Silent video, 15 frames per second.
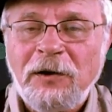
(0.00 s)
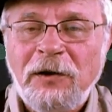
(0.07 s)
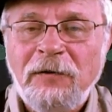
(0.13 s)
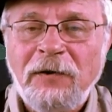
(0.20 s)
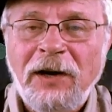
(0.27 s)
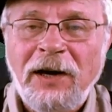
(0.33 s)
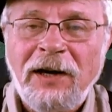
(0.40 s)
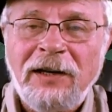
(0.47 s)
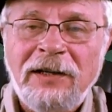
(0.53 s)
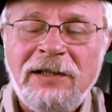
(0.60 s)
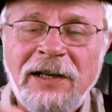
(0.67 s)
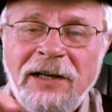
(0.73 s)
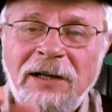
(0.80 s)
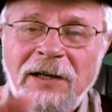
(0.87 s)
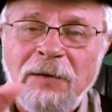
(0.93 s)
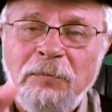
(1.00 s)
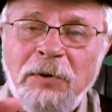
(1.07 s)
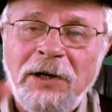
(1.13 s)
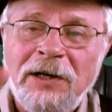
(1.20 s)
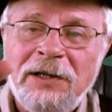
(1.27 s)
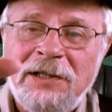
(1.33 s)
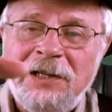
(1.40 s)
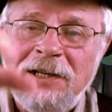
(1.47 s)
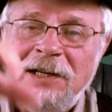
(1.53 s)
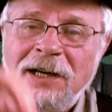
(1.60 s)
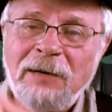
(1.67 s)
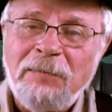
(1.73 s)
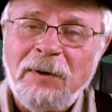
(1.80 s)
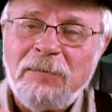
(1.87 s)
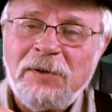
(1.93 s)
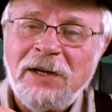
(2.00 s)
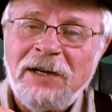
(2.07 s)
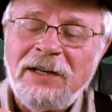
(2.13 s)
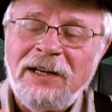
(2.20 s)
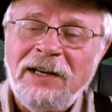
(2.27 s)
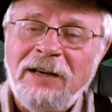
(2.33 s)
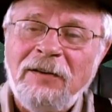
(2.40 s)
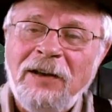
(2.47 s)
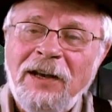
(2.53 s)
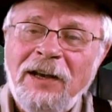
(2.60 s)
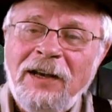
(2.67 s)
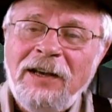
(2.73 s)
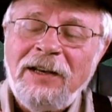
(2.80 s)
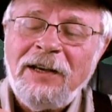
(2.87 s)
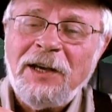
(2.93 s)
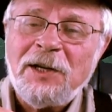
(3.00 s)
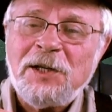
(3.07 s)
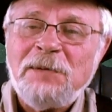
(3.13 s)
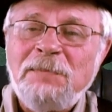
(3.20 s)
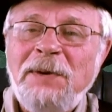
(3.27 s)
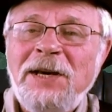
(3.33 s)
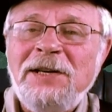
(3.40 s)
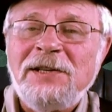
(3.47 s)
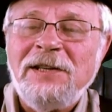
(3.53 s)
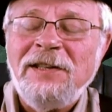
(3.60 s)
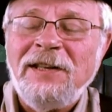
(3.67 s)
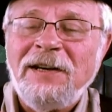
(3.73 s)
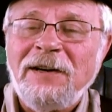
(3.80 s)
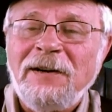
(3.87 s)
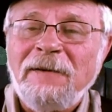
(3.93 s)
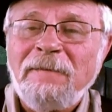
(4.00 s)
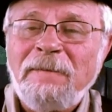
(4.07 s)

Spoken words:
you've got, it's like putting a teacup upside down. You got a space in there.